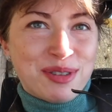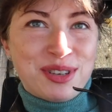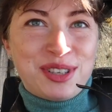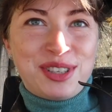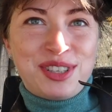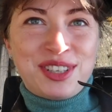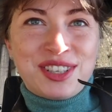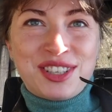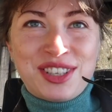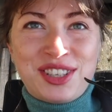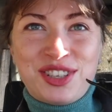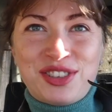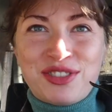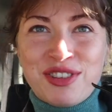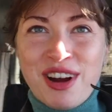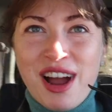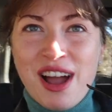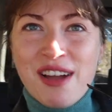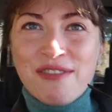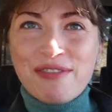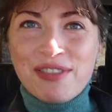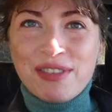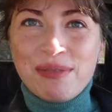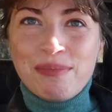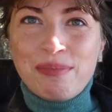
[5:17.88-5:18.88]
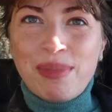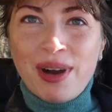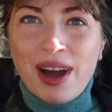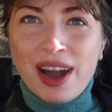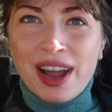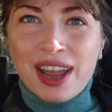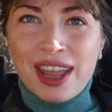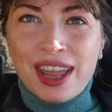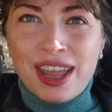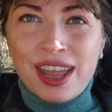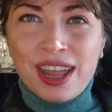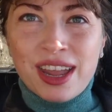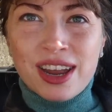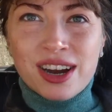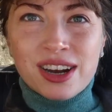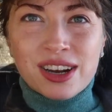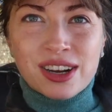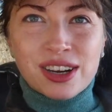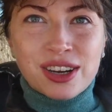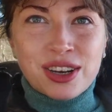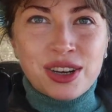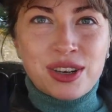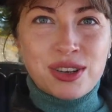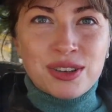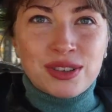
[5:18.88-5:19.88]
was just driving by here
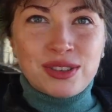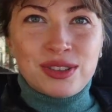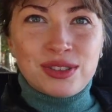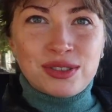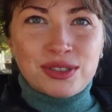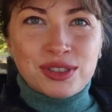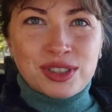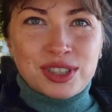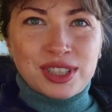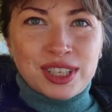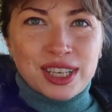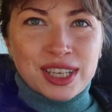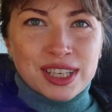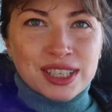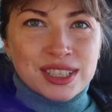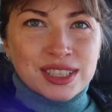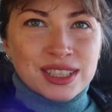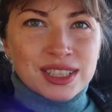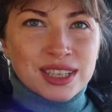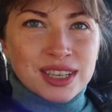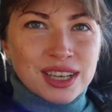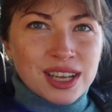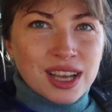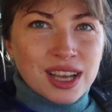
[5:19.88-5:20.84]
and couldn't resist